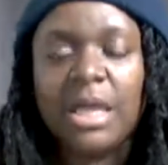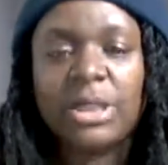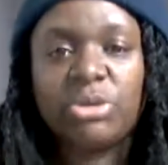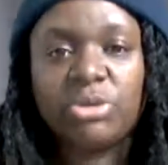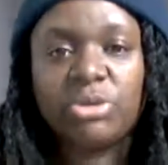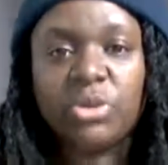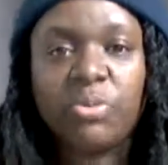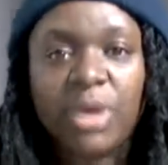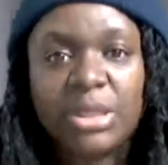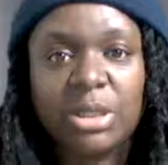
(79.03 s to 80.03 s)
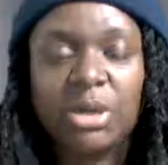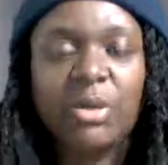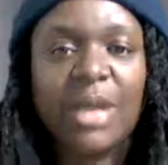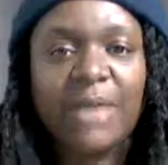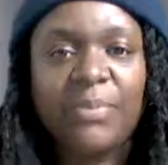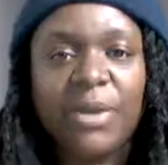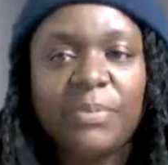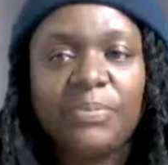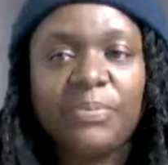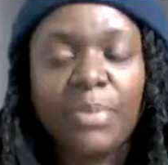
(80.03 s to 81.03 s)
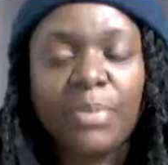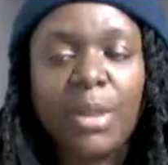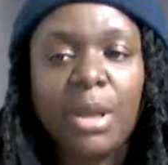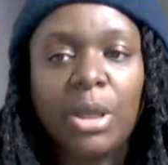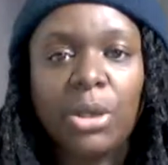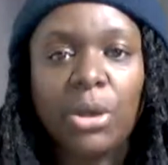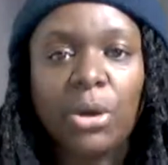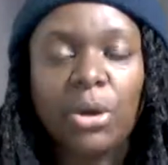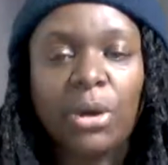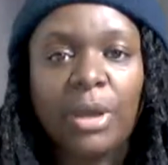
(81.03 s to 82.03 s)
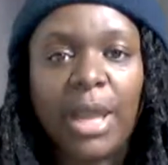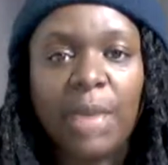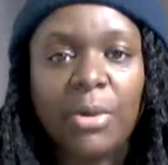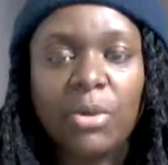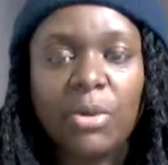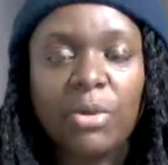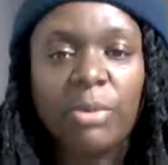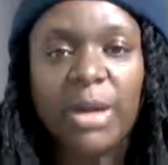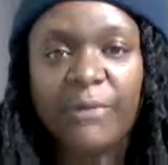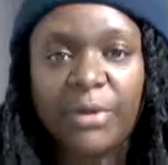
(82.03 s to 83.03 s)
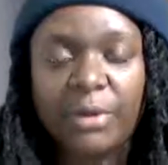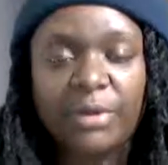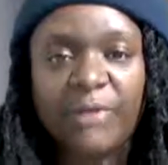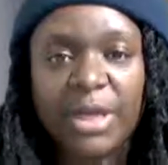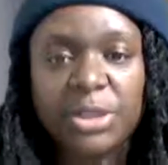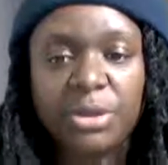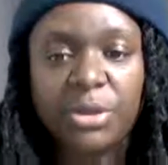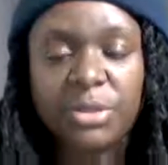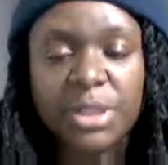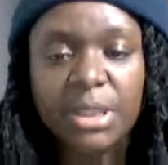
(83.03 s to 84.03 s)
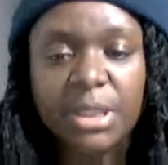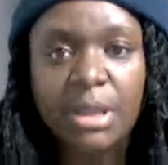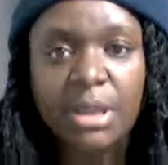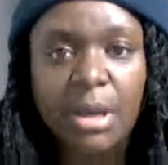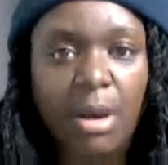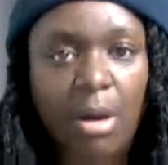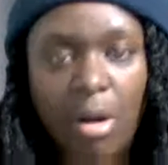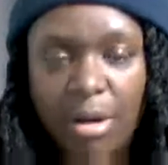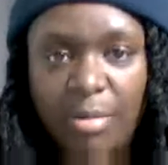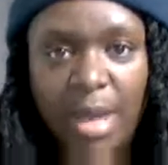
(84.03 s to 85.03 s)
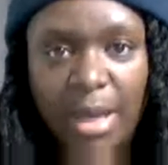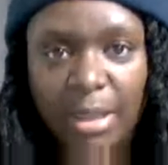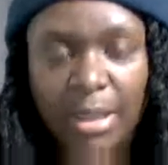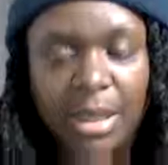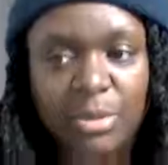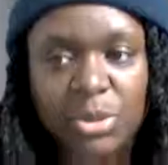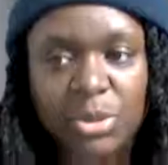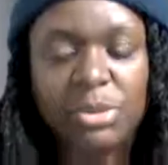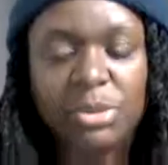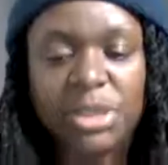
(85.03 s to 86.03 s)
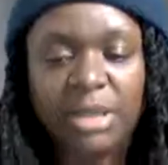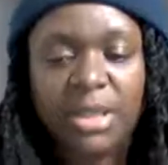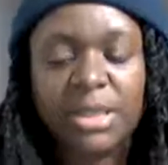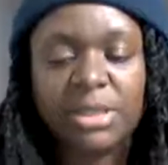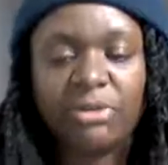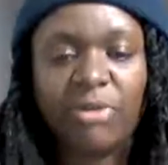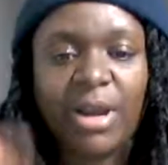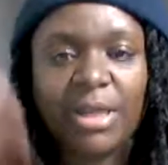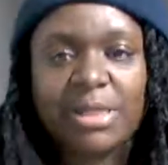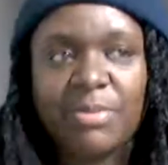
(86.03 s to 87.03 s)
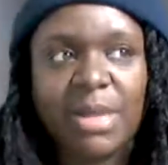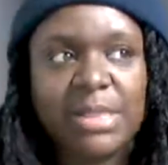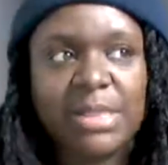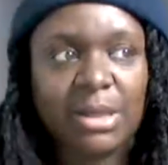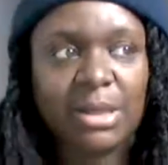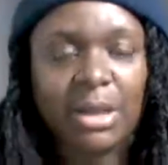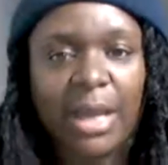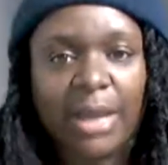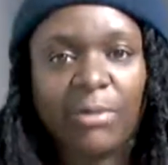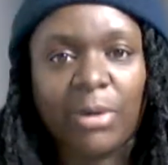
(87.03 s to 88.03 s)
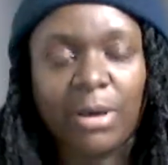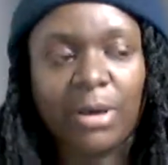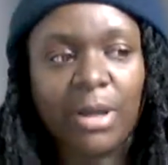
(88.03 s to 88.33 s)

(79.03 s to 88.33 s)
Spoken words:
As soon as you press the go live button, your camera on whatever your device you're using automatically comes on, which I think is a drag because it makes us look like we're